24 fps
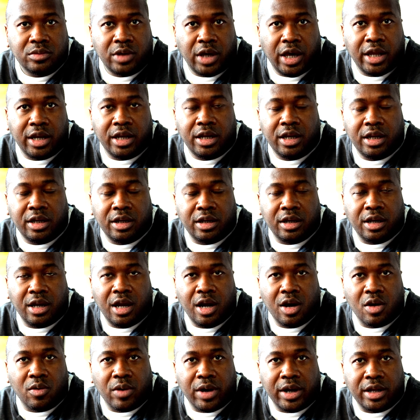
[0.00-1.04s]
edited and
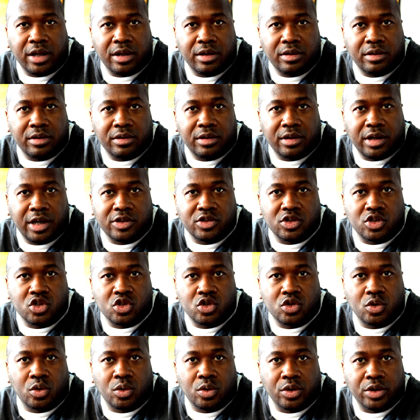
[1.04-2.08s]
narrated as a
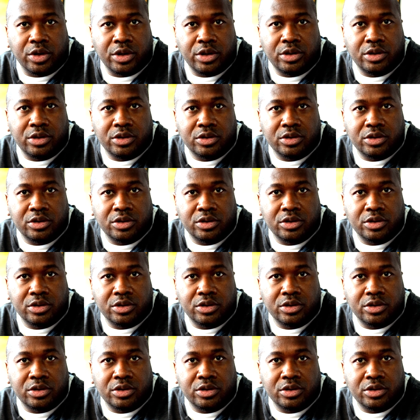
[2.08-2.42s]
story.